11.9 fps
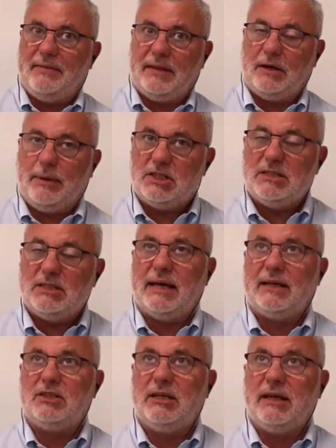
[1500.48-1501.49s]
question is
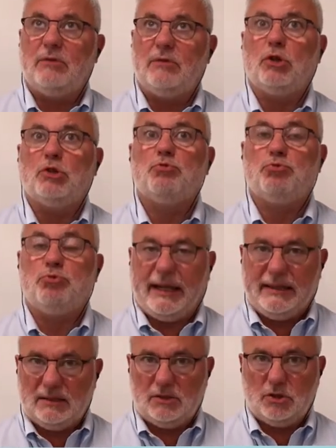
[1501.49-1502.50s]
actually, at what
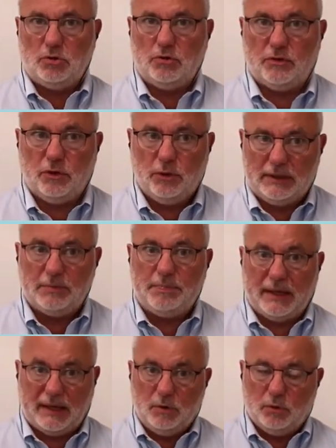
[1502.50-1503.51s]
rate should fluid be
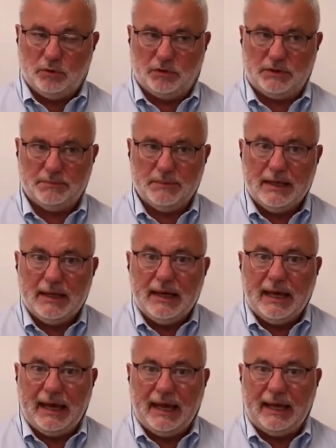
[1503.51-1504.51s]
removed?
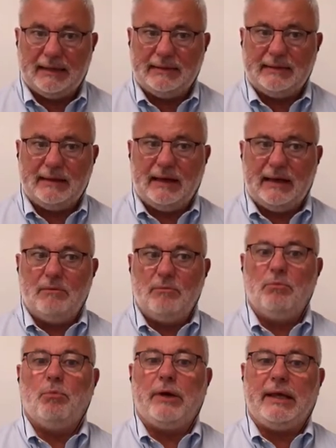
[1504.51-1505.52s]
And
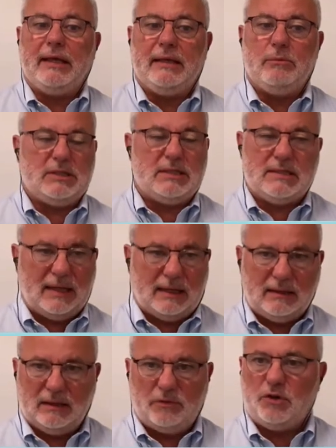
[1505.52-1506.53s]
we
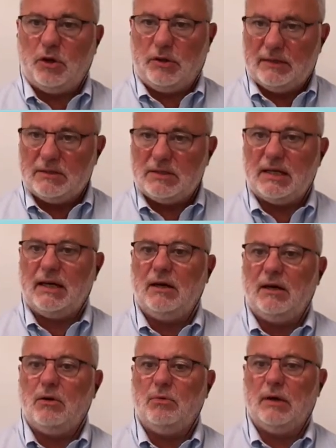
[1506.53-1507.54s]
studied a few years
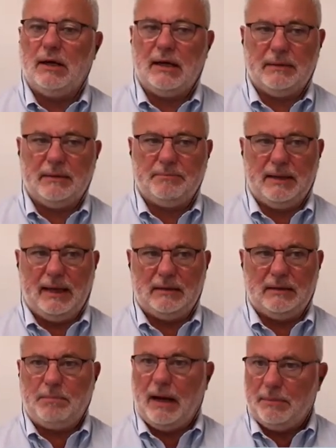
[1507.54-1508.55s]
ago
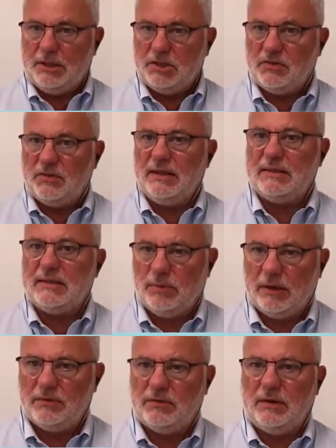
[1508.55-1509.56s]
and published this
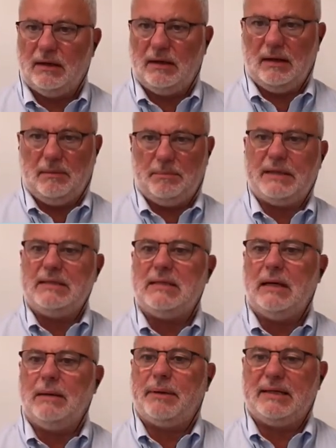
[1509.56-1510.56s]
with
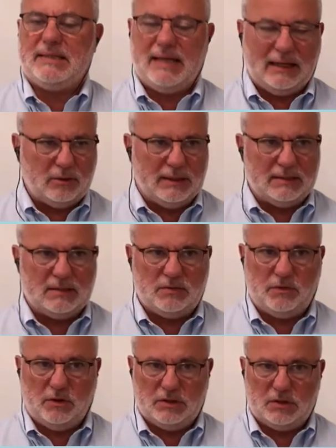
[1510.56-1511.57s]
Priscilla Preciado as
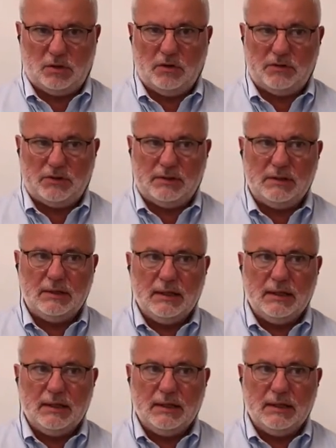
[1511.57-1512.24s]
first author,